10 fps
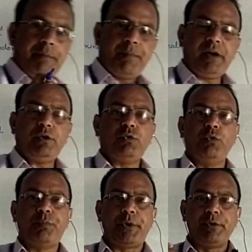able
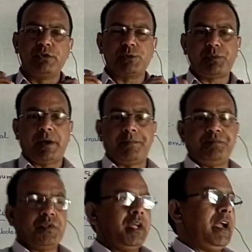to produce
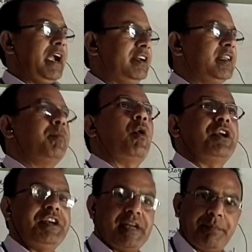sperm at the
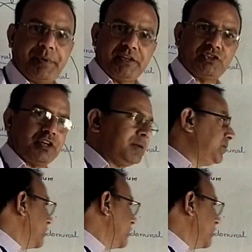body temperature.